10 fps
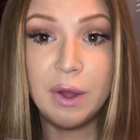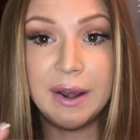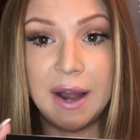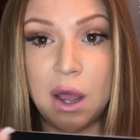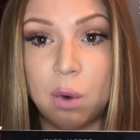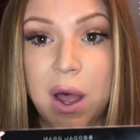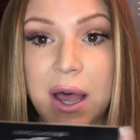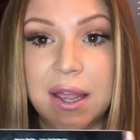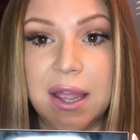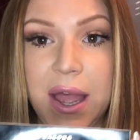and now
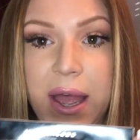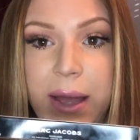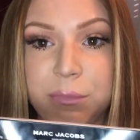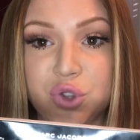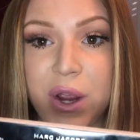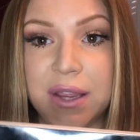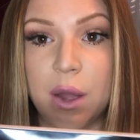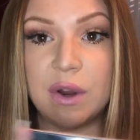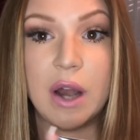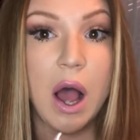I am trying
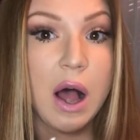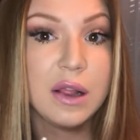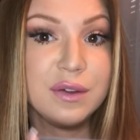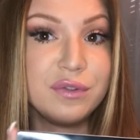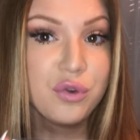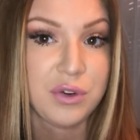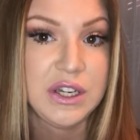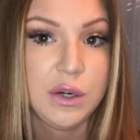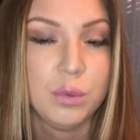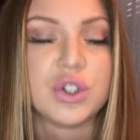out an olive
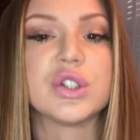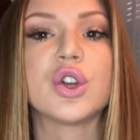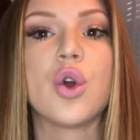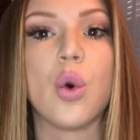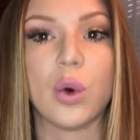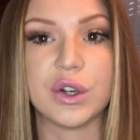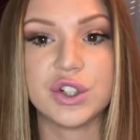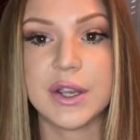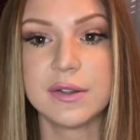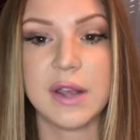green, which is
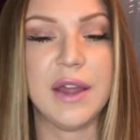gorgeous.